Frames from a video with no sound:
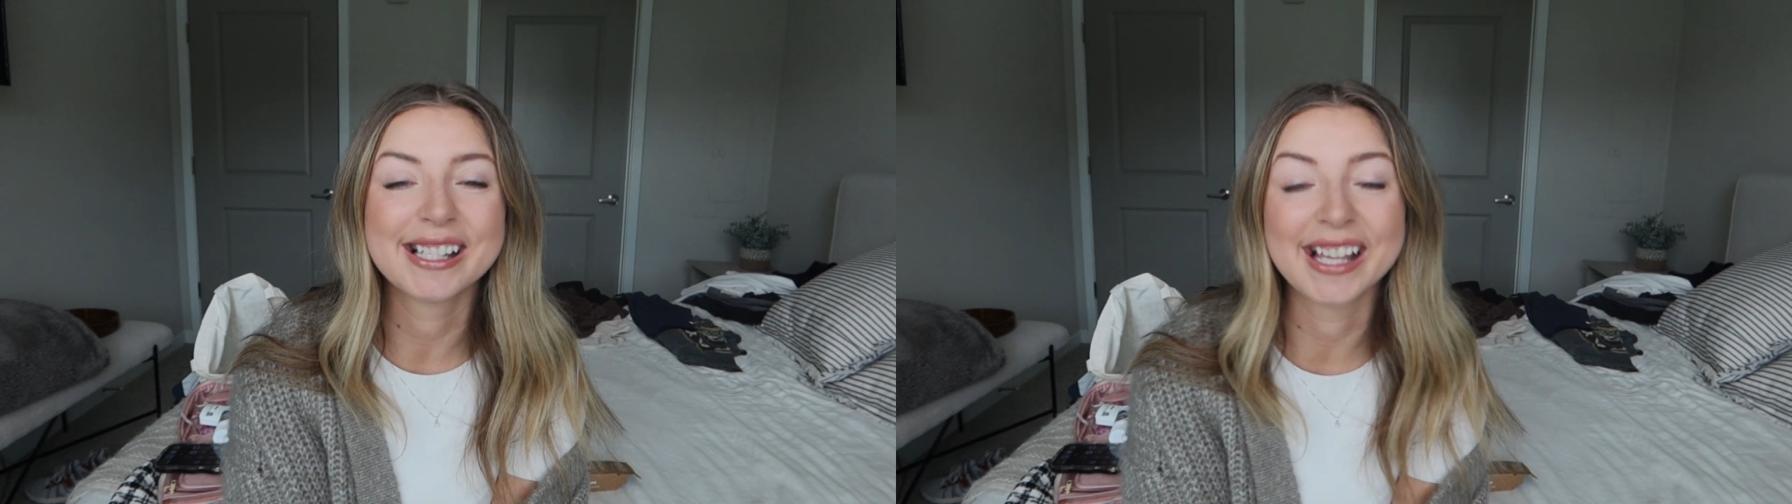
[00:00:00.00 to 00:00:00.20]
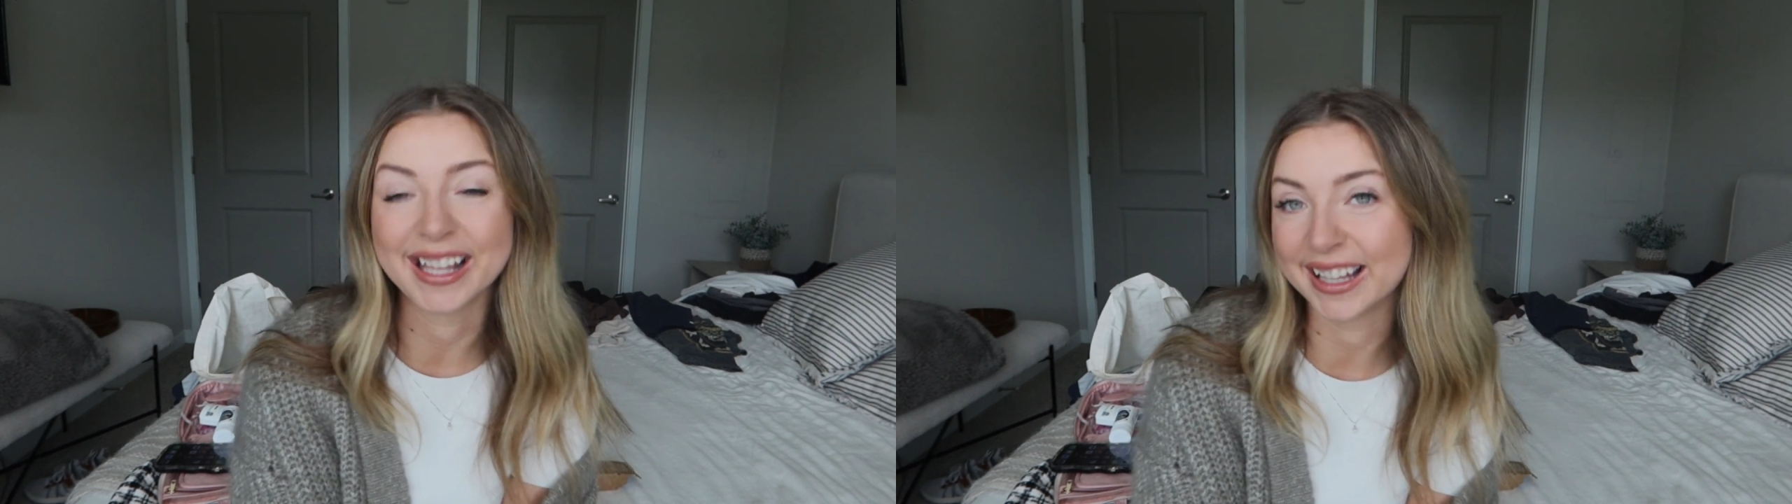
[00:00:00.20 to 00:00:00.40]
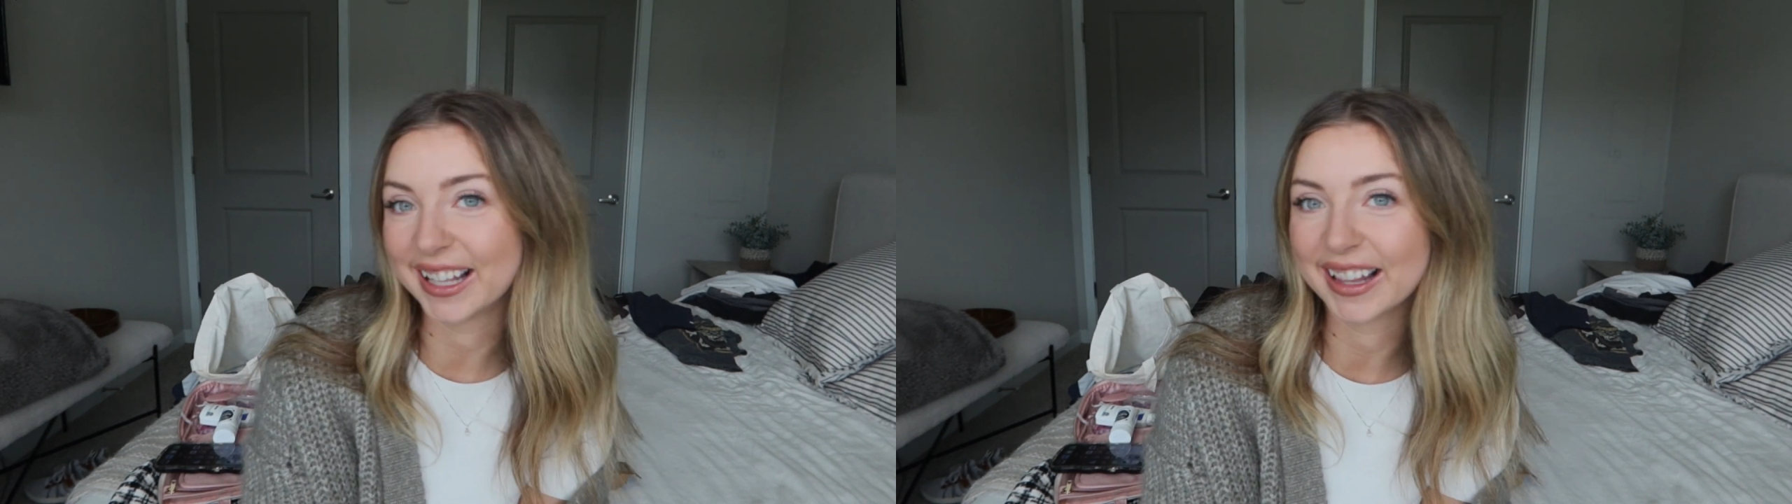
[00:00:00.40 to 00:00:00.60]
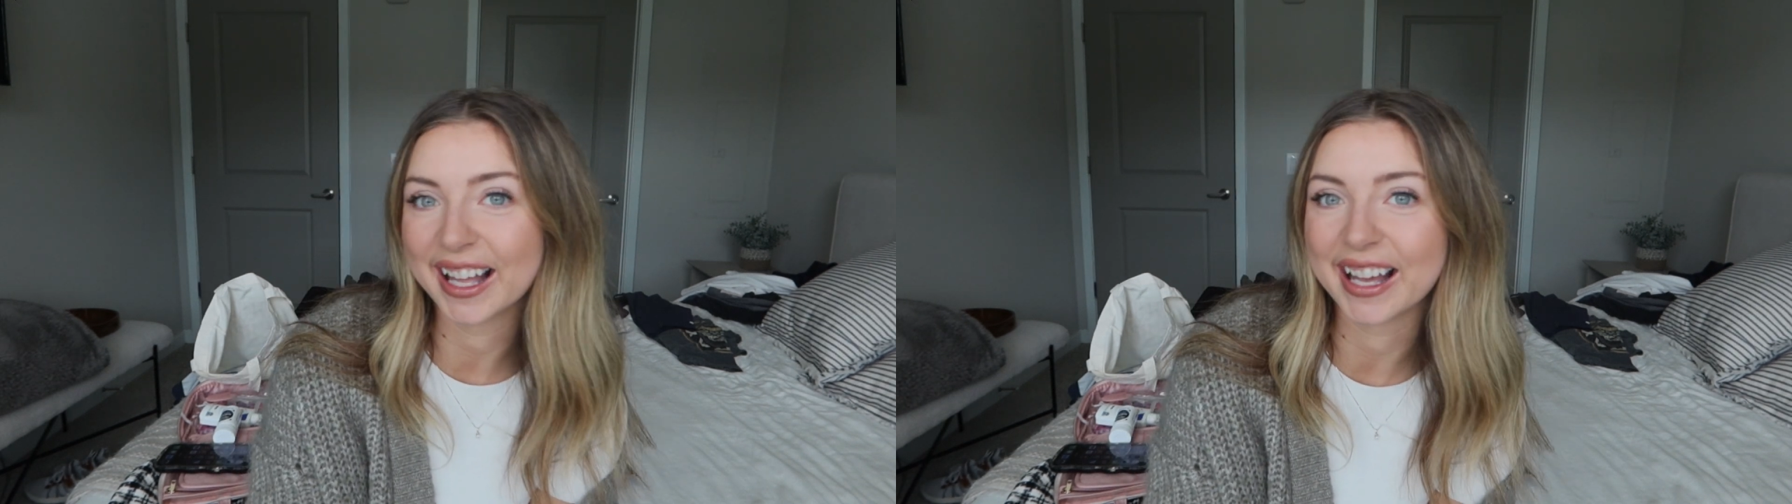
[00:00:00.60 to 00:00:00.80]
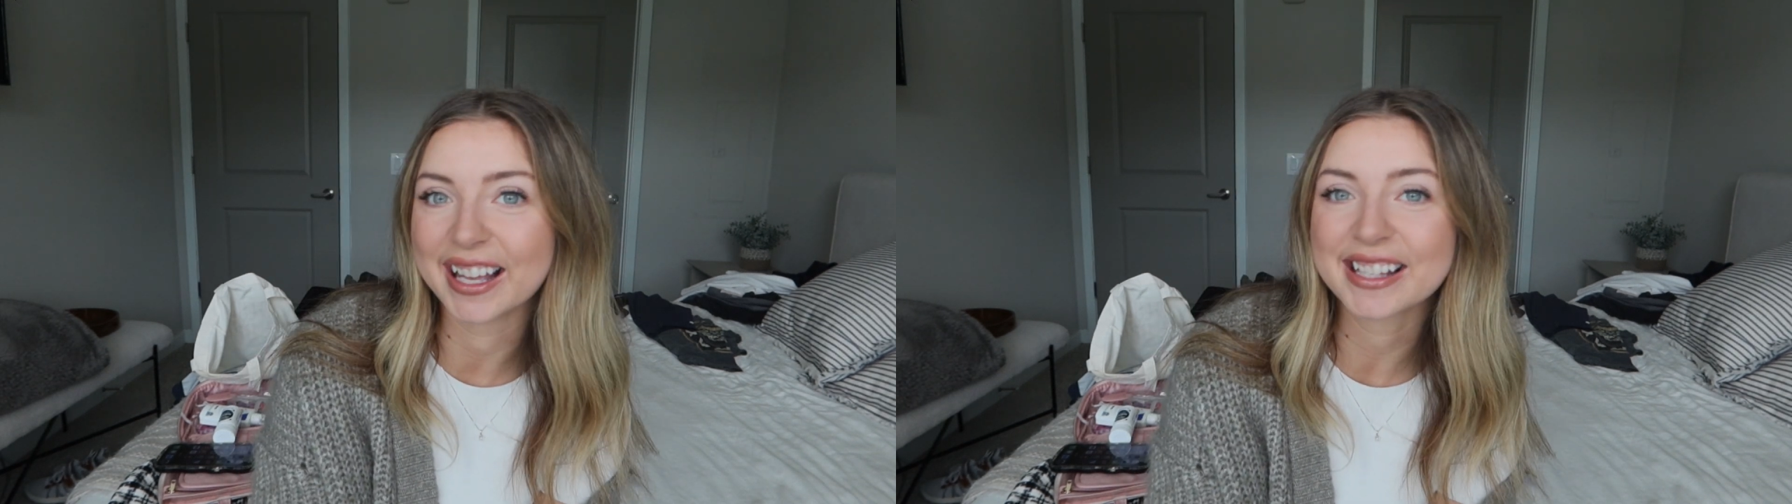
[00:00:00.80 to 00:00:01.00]
sailing
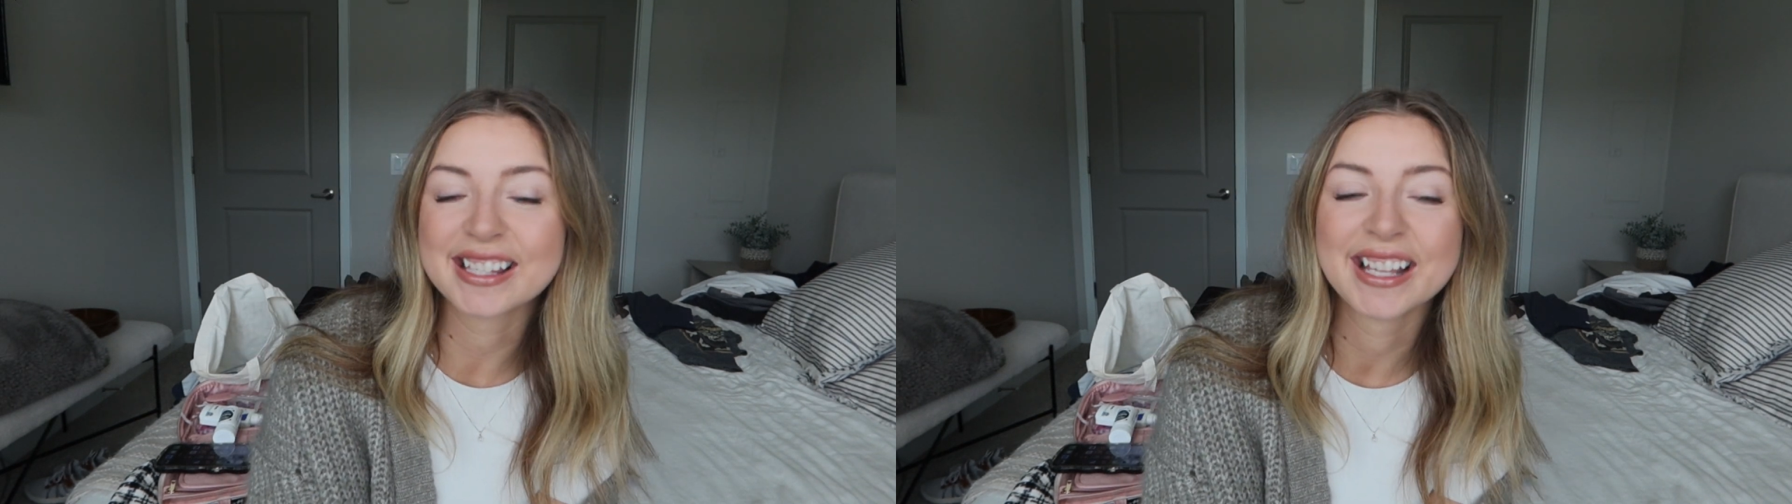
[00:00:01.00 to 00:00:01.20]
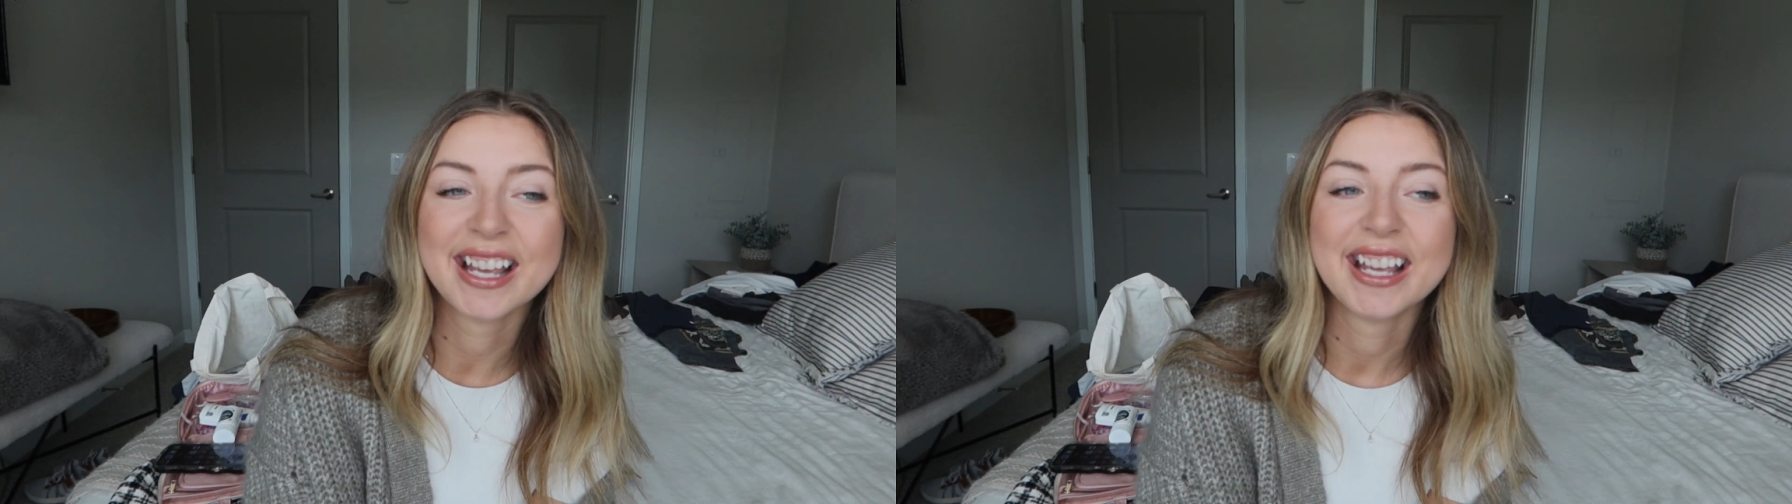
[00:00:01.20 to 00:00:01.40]
class.